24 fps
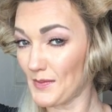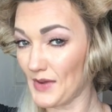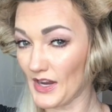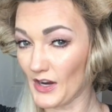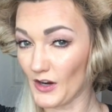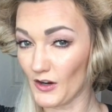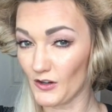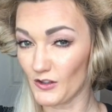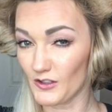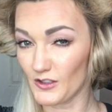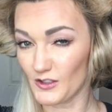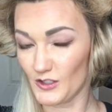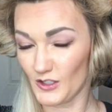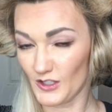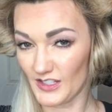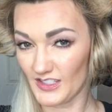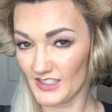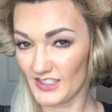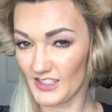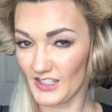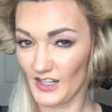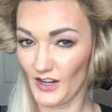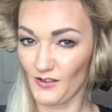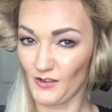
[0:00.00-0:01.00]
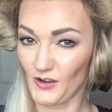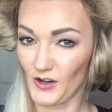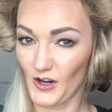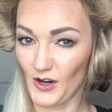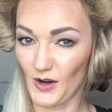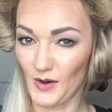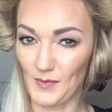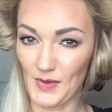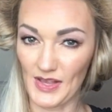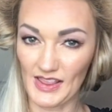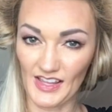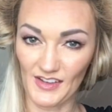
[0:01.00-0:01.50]
my curls you can see over here
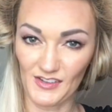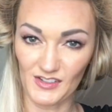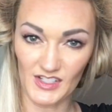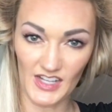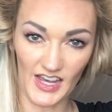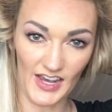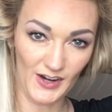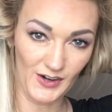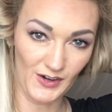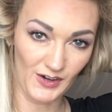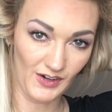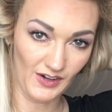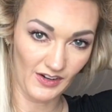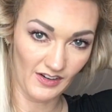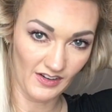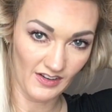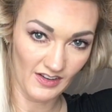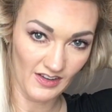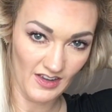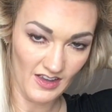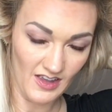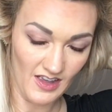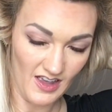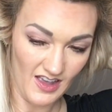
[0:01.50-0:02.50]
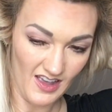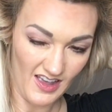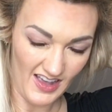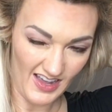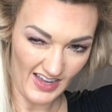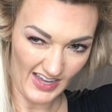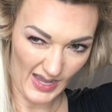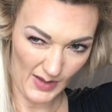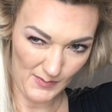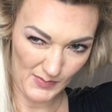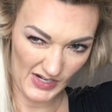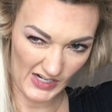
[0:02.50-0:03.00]
on my left side are
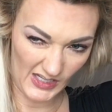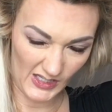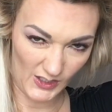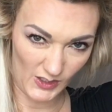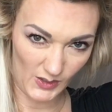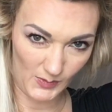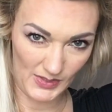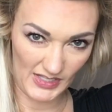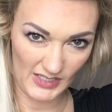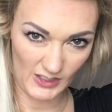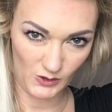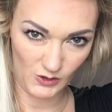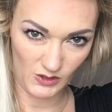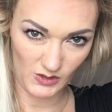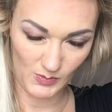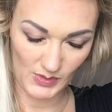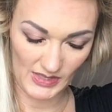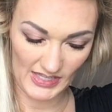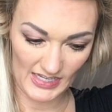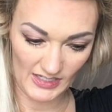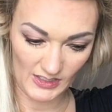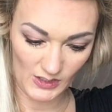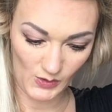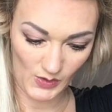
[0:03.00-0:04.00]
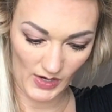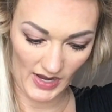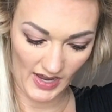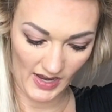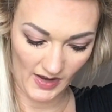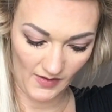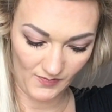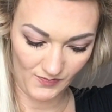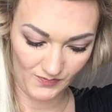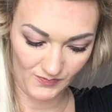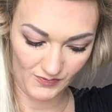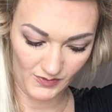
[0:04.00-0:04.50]
coming a little bit loose, but that's
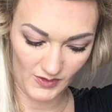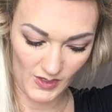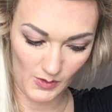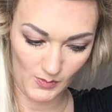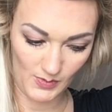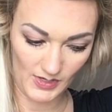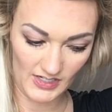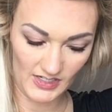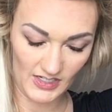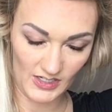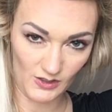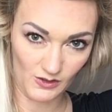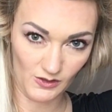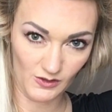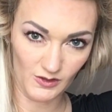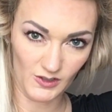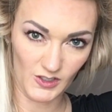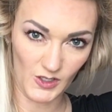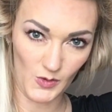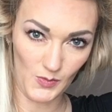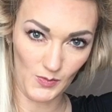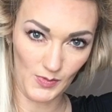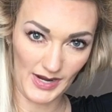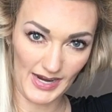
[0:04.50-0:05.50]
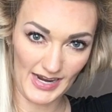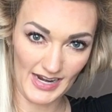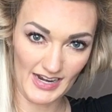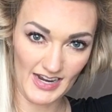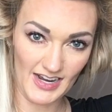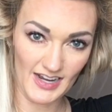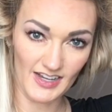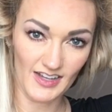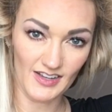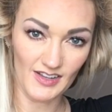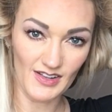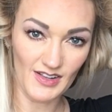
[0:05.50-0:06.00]
okay. No big deal, don't
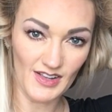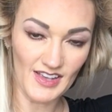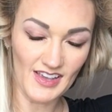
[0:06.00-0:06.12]
panic.